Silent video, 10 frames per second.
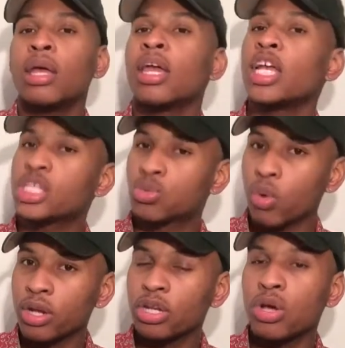It's
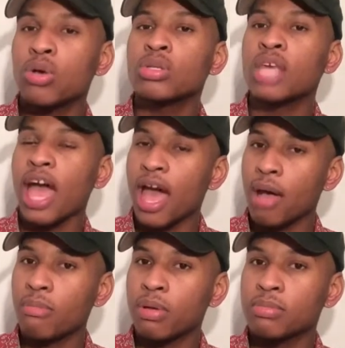one of those
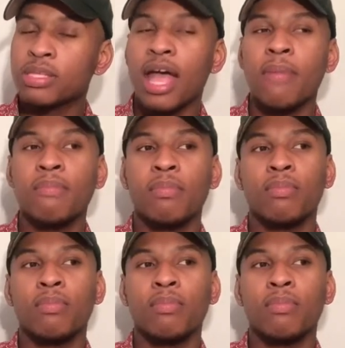albums that